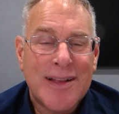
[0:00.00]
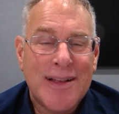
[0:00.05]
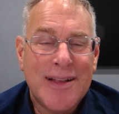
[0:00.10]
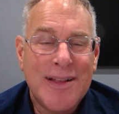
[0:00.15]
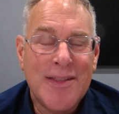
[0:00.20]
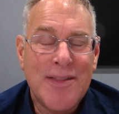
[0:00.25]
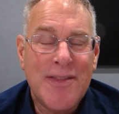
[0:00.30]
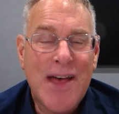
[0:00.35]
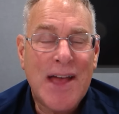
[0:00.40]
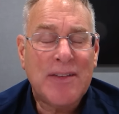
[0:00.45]

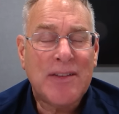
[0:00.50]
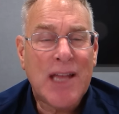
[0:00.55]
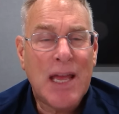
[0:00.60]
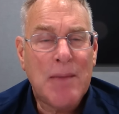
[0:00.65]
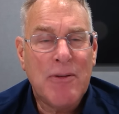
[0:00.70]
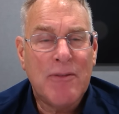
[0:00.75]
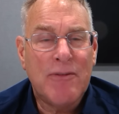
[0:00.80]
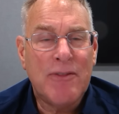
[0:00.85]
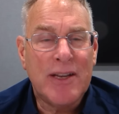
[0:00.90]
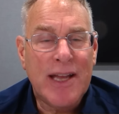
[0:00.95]
Uh, that
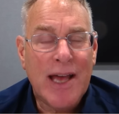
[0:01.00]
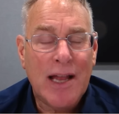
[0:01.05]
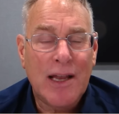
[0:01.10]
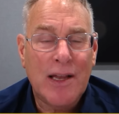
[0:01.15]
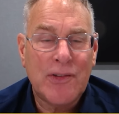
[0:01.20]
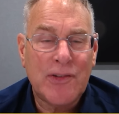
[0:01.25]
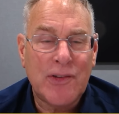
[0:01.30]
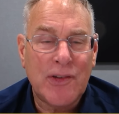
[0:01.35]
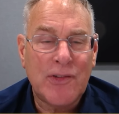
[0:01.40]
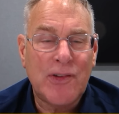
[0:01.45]
type of
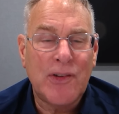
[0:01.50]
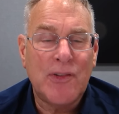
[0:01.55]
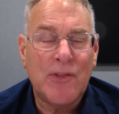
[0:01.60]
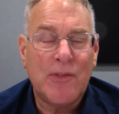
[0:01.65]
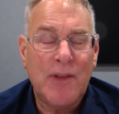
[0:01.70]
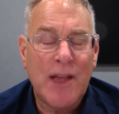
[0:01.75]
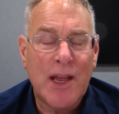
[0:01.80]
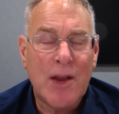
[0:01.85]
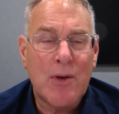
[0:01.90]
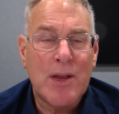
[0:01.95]
analysis is
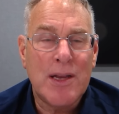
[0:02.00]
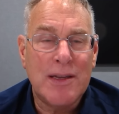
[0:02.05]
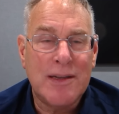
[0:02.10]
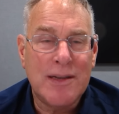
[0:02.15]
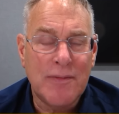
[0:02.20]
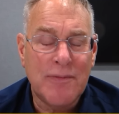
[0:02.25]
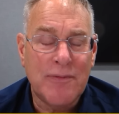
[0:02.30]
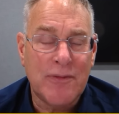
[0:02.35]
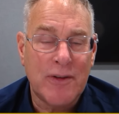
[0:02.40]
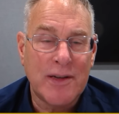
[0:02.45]
very
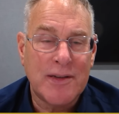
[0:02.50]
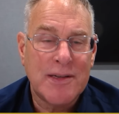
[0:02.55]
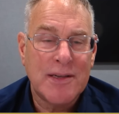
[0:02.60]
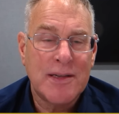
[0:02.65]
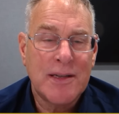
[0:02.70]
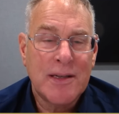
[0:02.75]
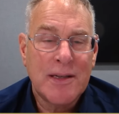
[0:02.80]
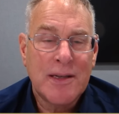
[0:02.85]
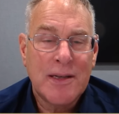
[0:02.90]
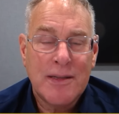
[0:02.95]
different
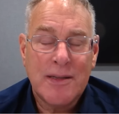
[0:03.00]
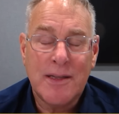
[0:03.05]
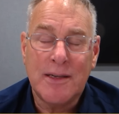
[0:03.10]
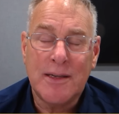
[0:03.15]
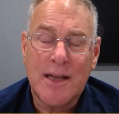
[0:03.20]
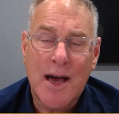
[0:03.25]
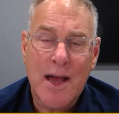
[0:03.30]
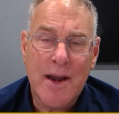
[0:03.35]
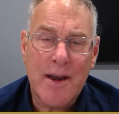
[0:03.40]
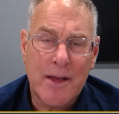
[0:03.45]

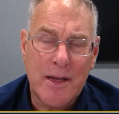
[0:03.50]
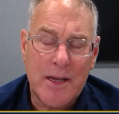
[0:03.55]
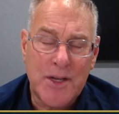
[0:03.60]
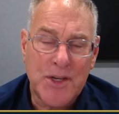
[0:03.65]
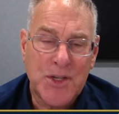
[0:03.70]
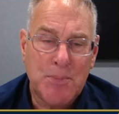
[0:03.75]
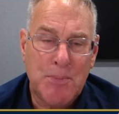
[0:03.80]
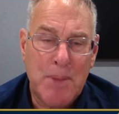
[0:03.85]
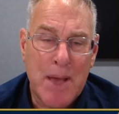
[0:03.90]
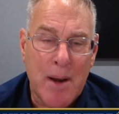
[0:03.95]
than got a
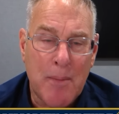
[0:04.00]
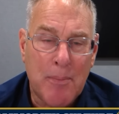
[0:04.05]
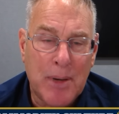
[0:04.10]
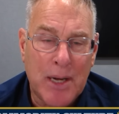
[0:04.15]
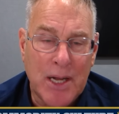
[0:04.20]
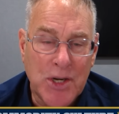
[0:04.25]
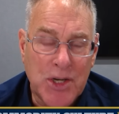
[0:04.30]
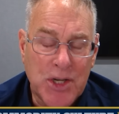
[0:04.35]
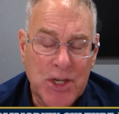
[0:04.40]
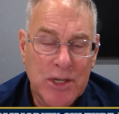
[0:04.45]
hunch, bet a
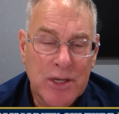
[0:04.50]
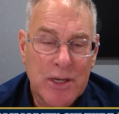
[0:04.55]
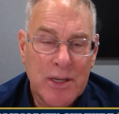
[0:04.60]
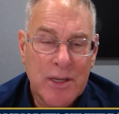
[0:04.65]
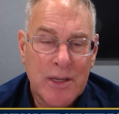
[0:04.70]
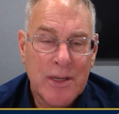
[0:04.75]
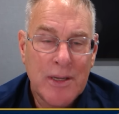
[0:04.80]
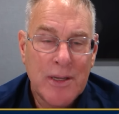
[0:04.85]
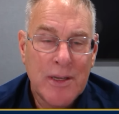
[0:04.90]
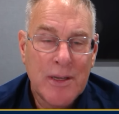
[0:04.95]
bunch.
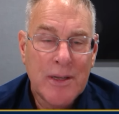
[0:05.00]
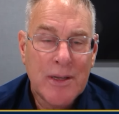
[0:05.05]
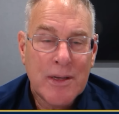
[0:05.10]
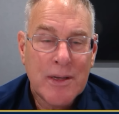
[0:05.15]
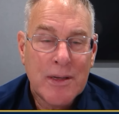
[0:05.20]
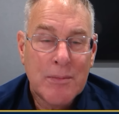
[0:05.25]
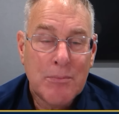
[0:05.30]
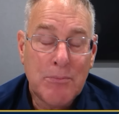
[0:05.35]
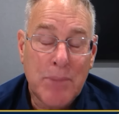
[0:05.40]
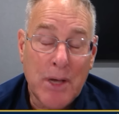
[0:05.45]

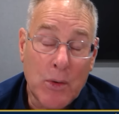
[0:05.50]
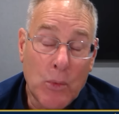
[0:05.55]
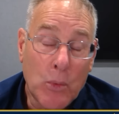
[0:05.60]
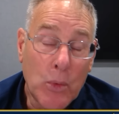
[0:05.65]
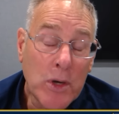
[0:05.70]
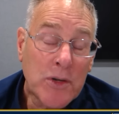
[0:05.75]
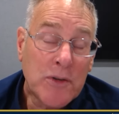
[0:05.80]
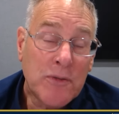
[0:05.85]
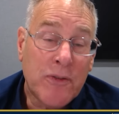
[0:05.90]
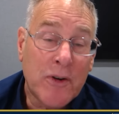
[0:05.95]
But it
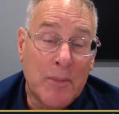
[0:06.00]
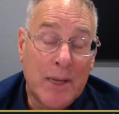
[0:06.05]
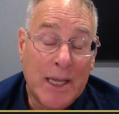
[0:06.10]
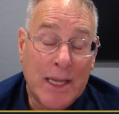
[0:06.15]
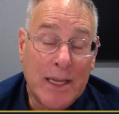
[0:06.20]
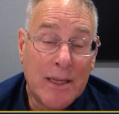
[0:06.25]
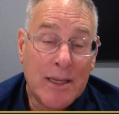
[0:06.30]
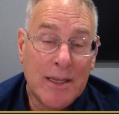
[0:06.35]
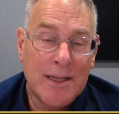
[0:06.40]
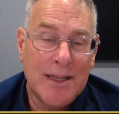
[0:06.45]
worked for
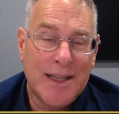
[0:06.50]
me.